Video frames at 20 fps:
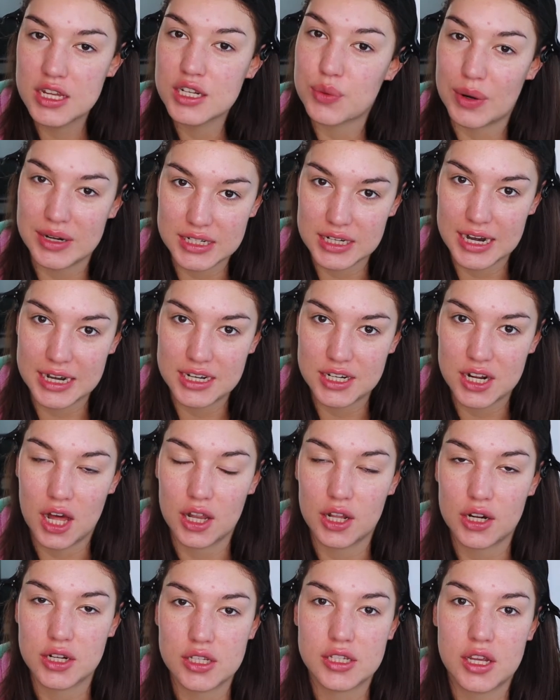twenty-nine
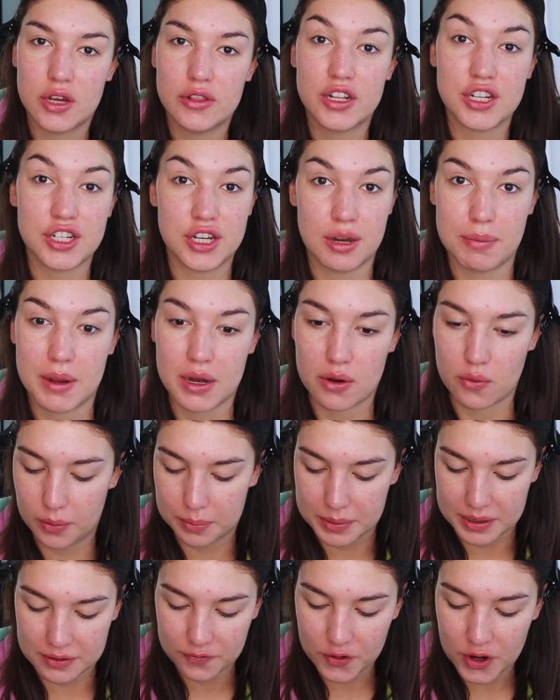dollars, so the shipping
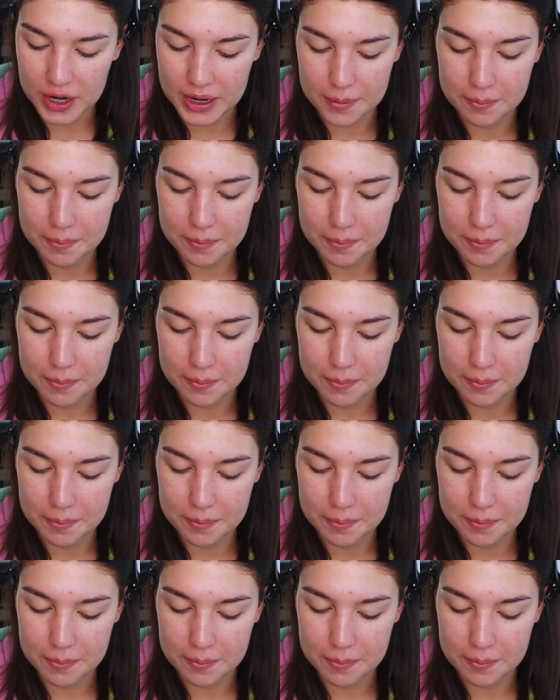will be free.